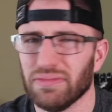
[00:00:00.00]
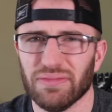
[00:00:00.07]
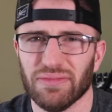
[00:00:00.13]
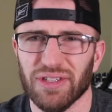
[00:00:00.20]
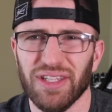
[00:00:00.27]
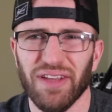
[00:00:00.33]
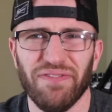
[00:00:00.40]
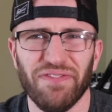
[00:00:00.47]

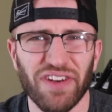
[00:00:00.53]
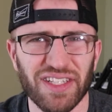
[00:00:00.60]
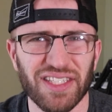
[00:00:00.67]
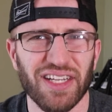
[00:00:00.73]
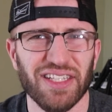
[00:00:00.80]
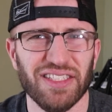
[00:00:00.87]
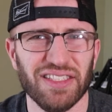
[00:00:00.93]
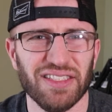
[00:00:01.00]
what the fuck
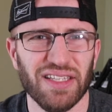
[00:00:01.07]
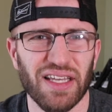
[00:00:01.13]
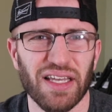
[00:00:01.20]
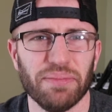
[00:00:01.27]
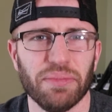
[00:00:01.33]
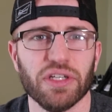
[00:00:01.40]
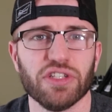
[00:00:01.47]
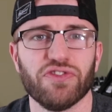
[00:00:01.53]
did I just say?
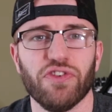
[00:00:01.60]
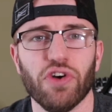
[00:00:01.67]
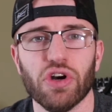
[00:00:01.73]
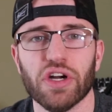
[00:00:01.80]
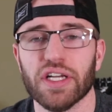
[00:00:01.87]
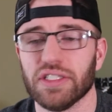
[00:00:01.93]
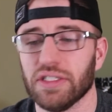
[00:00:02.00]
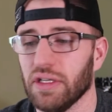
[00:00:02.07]
But as
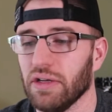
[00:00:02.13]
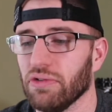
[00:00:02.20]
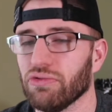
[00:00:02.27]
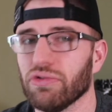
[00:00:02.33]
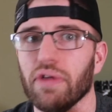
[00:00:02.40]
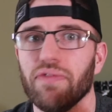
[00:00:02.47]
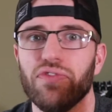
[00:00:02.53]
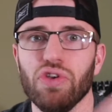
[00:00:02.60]
far as the
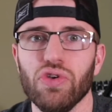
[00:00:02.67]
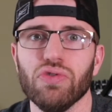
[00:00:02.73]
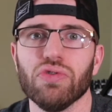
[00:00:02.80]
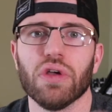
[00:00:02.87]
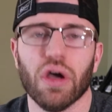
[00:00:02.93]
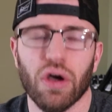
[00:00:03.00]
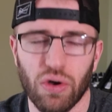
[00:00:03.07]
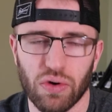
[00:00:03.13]
review
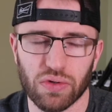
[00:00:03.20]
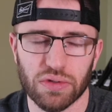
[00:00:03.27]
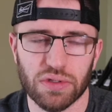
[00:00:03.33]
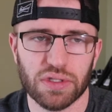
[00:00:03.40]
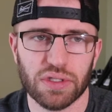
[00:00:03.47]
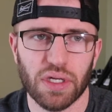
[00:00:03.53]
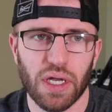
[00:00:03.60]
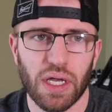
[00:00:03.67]

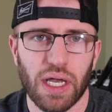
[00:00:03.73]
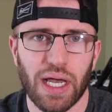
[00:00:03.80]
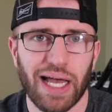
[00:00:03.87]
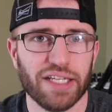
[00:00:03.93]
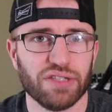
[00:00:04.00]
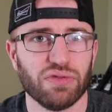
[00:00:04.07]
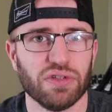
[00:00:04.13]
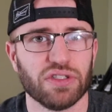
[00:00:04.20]
goes,
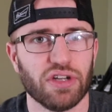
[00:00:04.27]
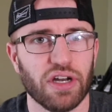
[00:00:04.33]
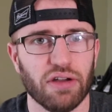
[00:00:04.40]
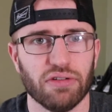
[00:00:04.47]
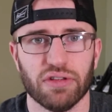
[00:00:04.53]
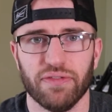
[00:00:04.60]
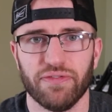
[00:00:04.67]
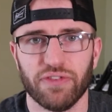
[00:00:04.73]
I just wanna start out
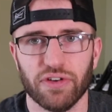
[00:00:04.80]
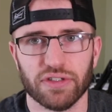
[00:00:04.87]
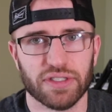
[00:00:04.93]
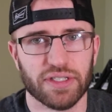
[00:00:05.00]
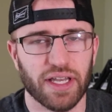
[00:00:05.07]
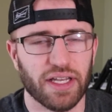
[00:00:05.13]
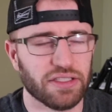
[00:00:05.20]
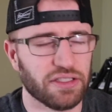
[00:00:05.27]
with the first thing.